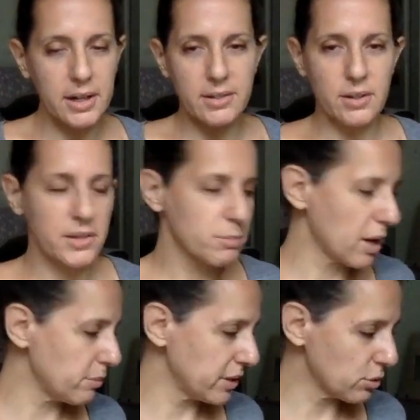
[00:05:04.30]
so this might
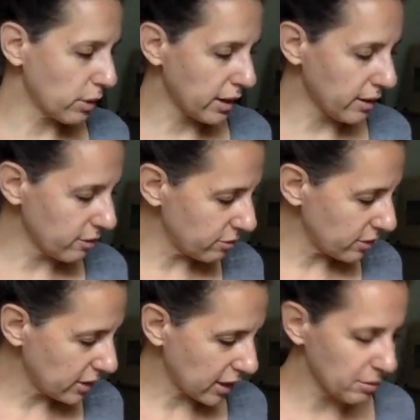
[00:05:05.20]
be 12.
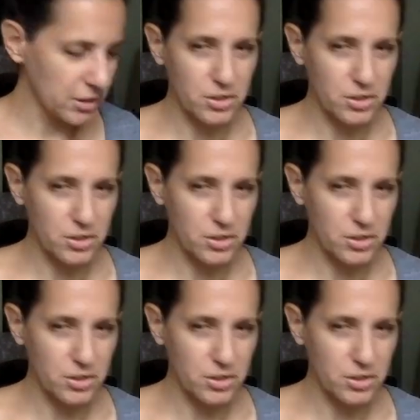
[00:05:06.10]
I'm not